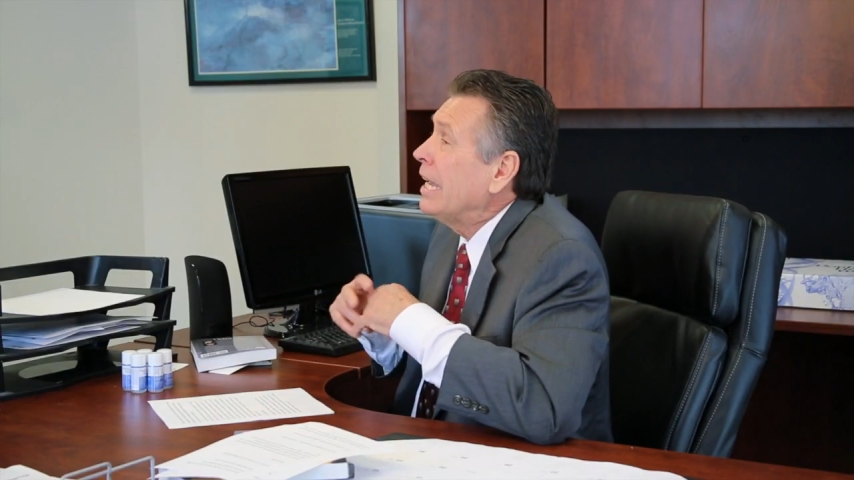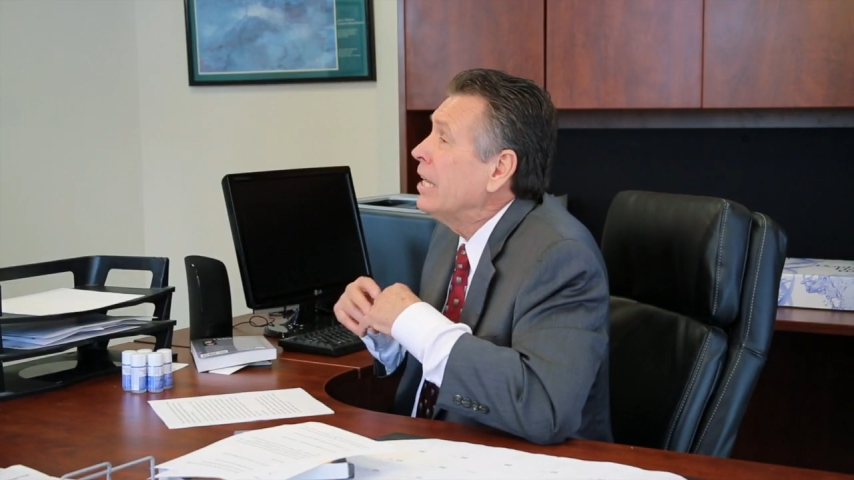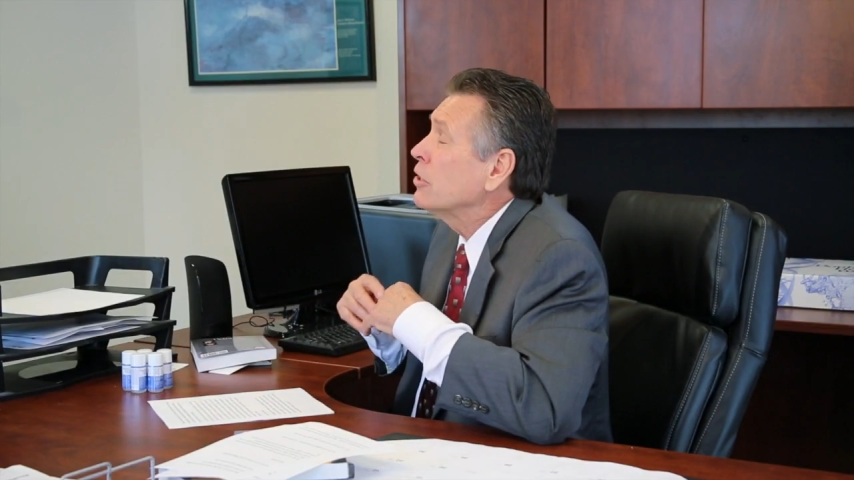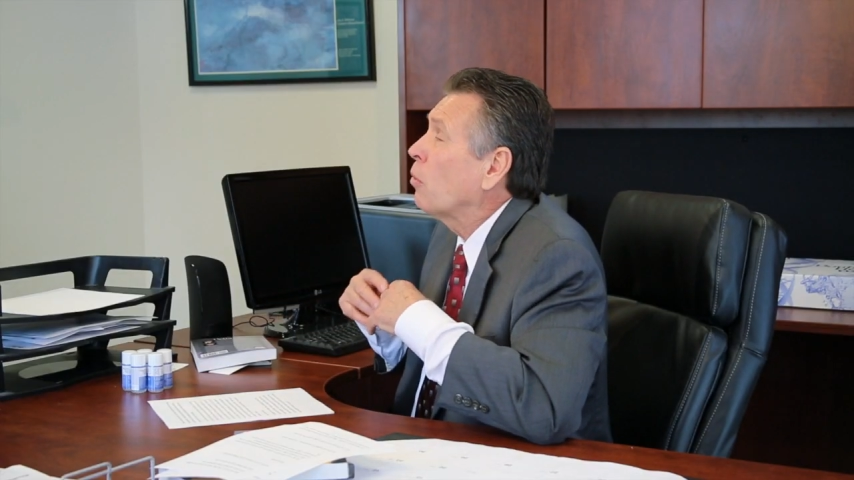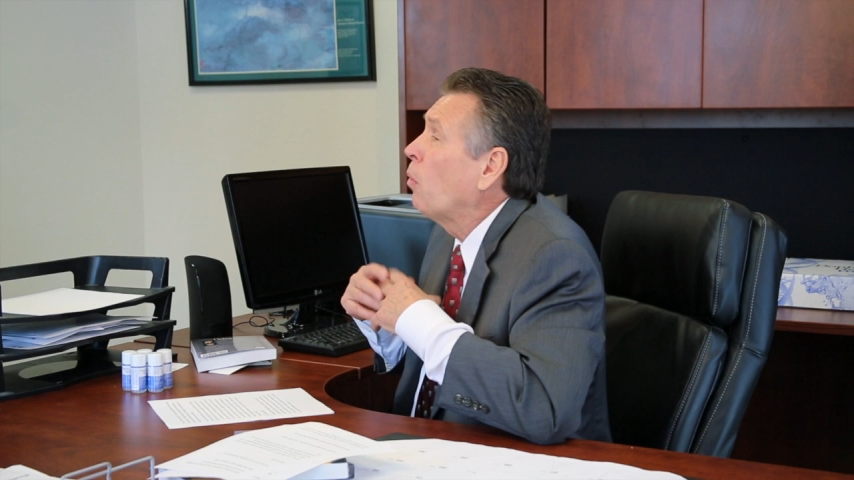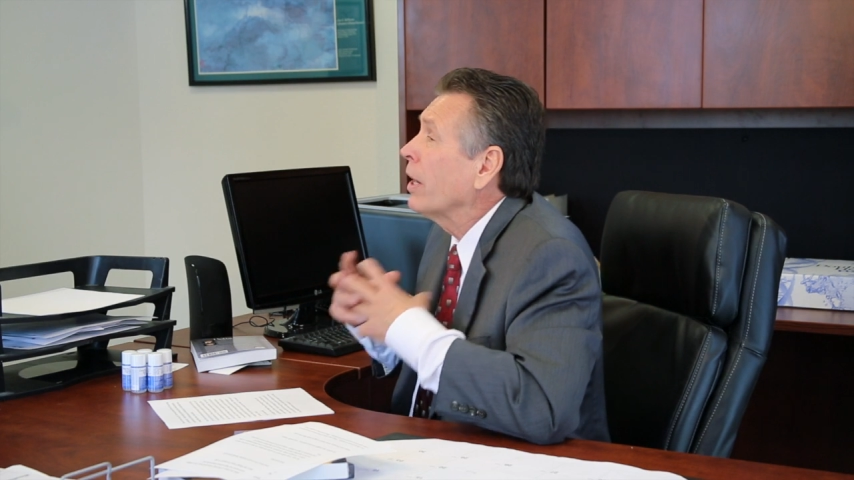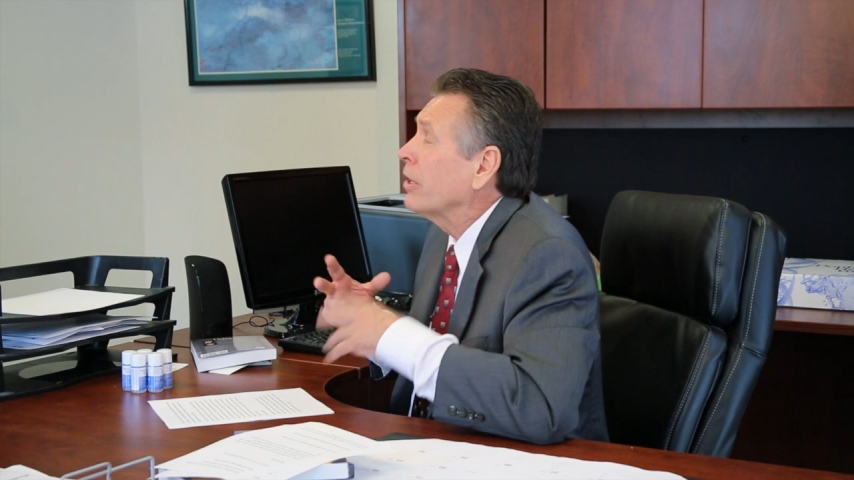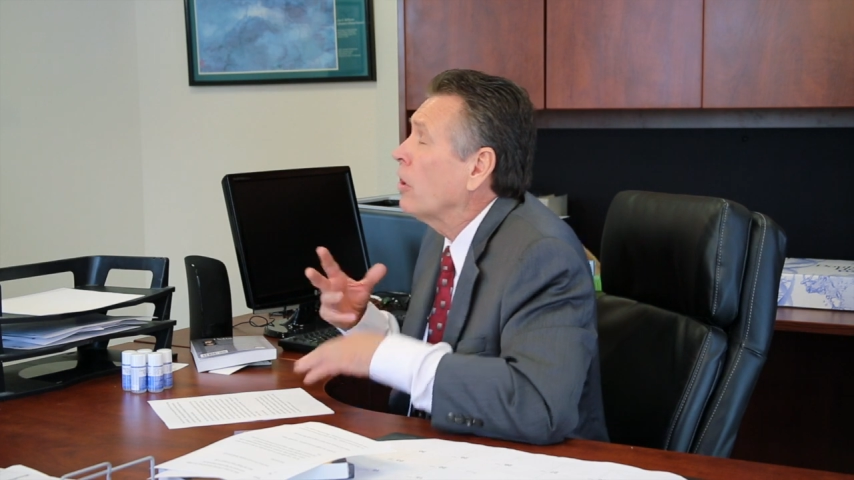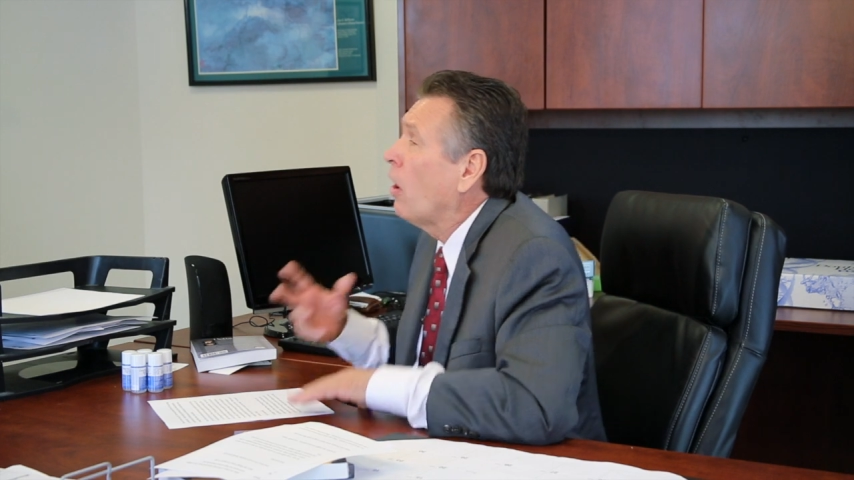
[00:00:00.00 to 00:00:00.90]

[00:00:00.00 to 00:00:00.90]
is what